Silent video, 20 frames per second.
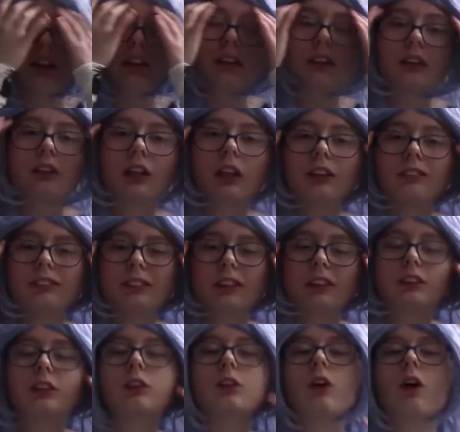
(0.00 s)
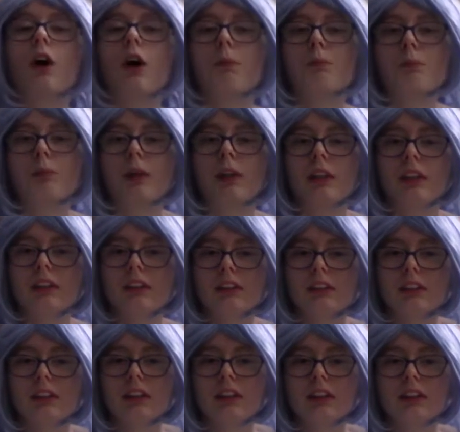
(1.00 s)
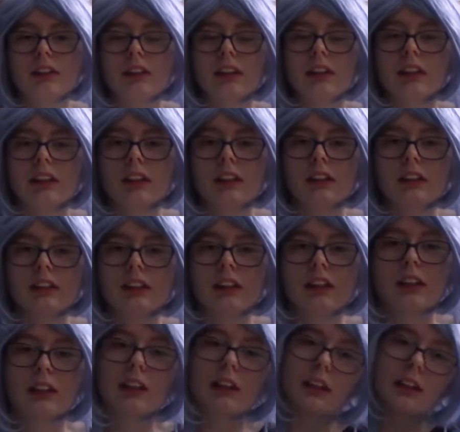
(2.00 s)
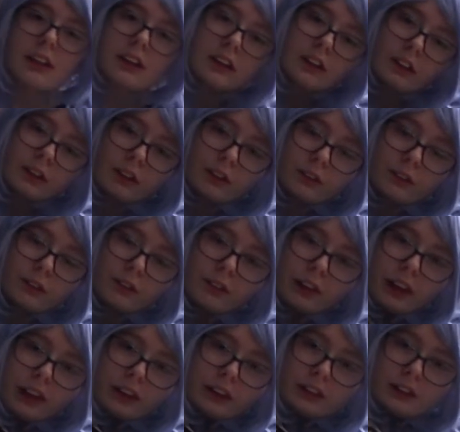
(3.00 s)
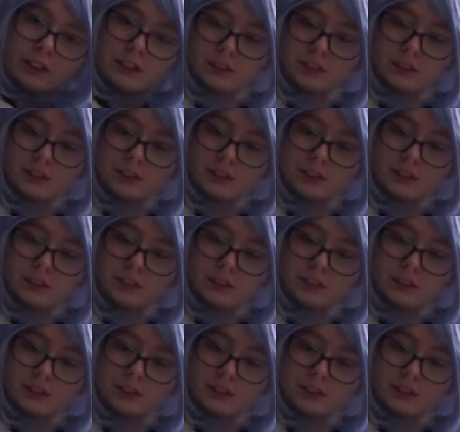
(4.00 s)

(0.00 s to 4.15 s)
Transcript: So I'm just gonna hop right into this and go from there.